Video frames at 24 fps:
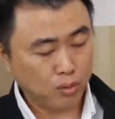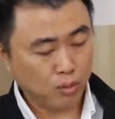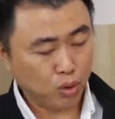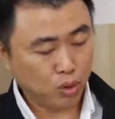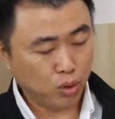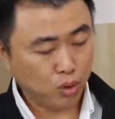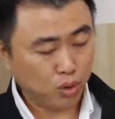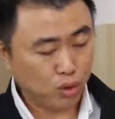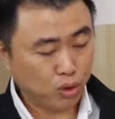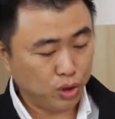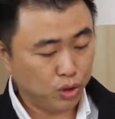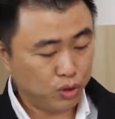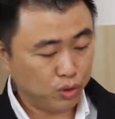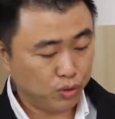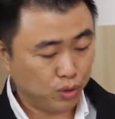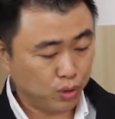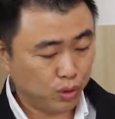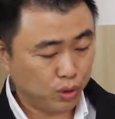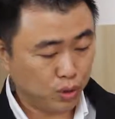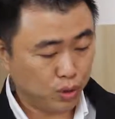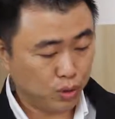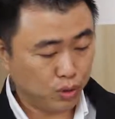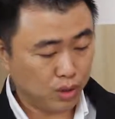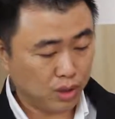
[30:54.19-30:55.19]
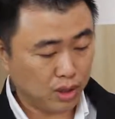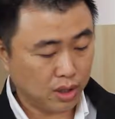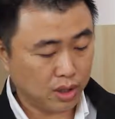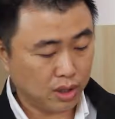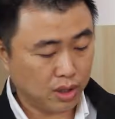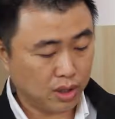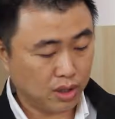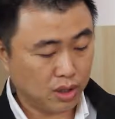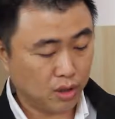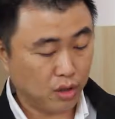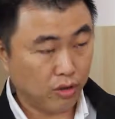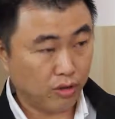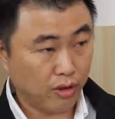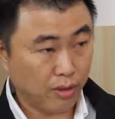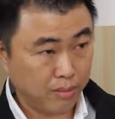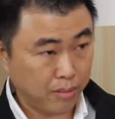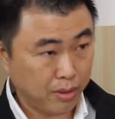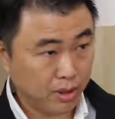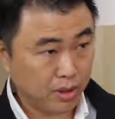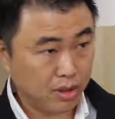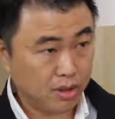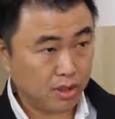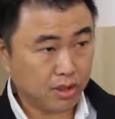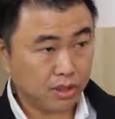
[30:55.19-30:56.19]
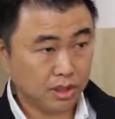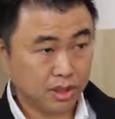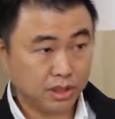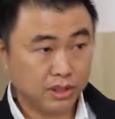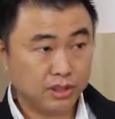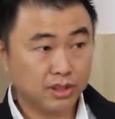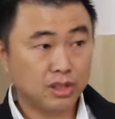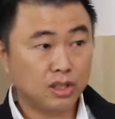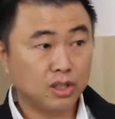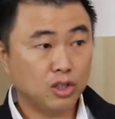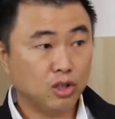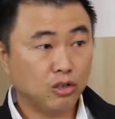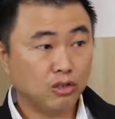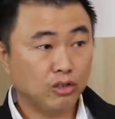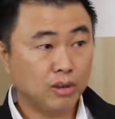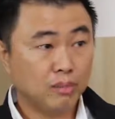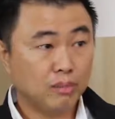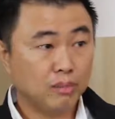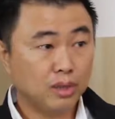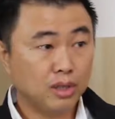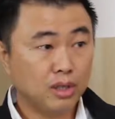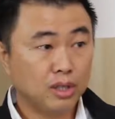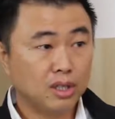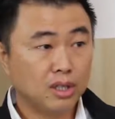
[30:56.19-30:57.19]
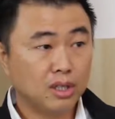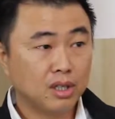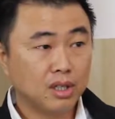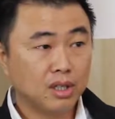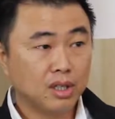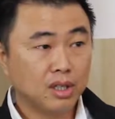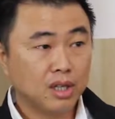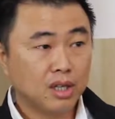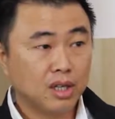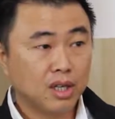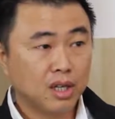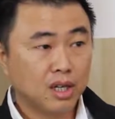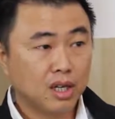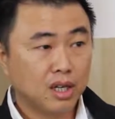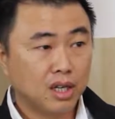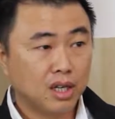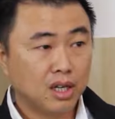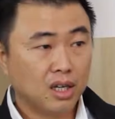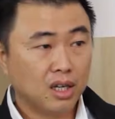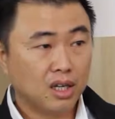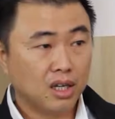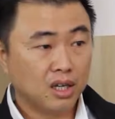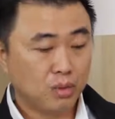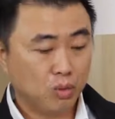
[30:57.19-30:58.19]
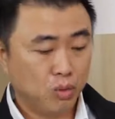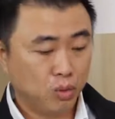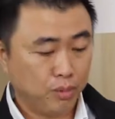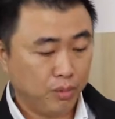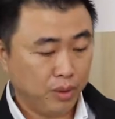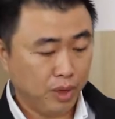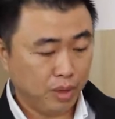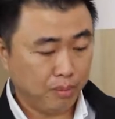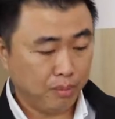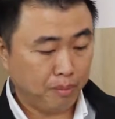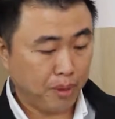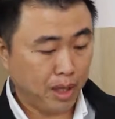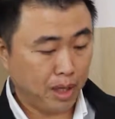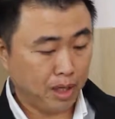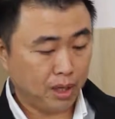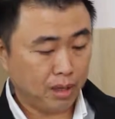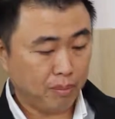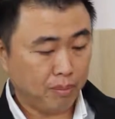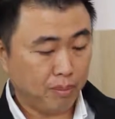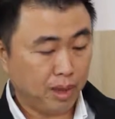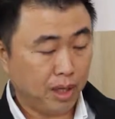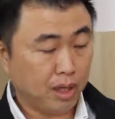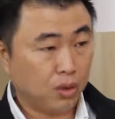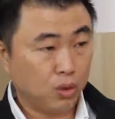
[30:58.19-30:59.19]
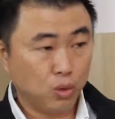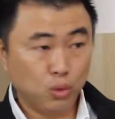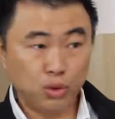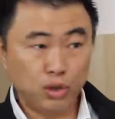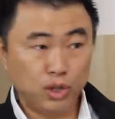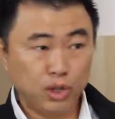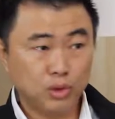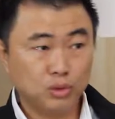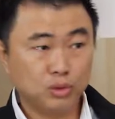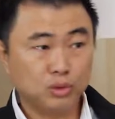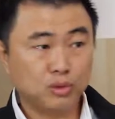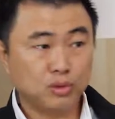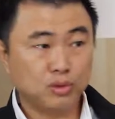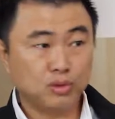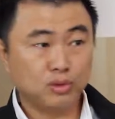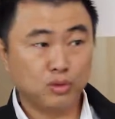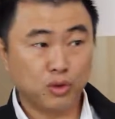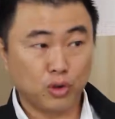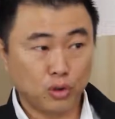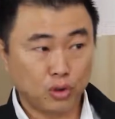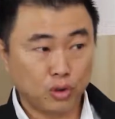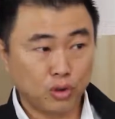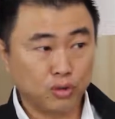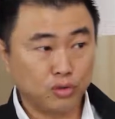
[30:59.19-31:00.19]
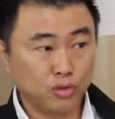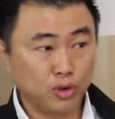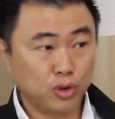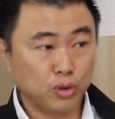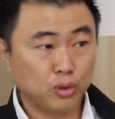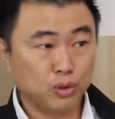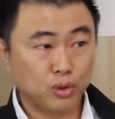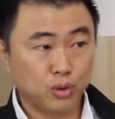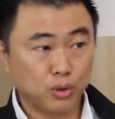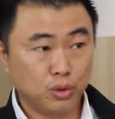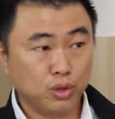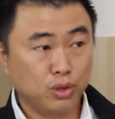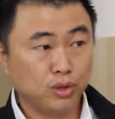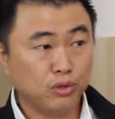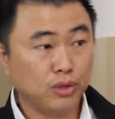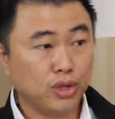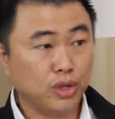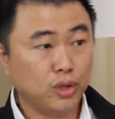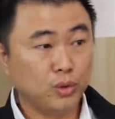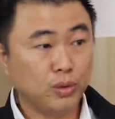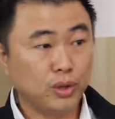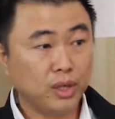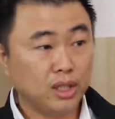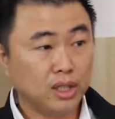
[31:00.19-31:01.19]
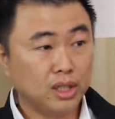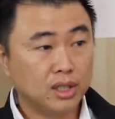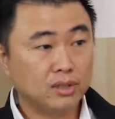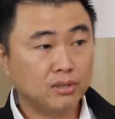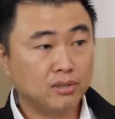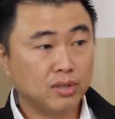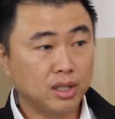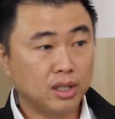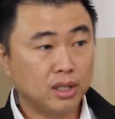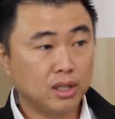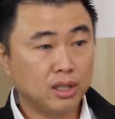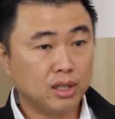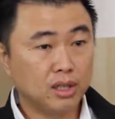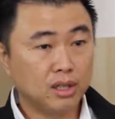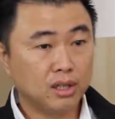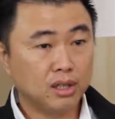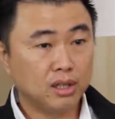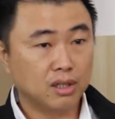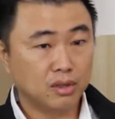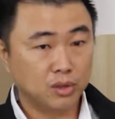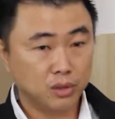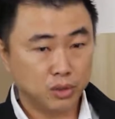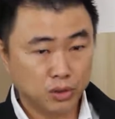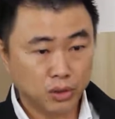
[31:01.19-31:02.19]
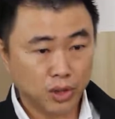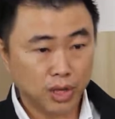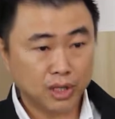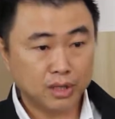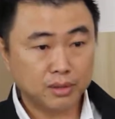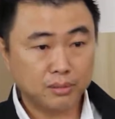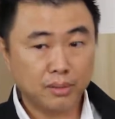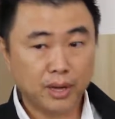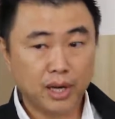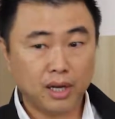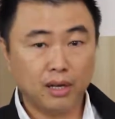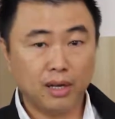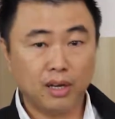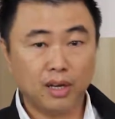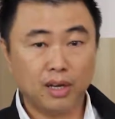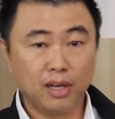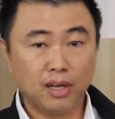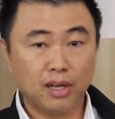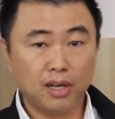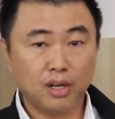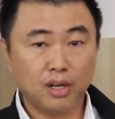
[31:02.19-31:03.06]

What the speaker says: one more good news for you. This year November would be a big good news for you. So you are doing this, right? You should expect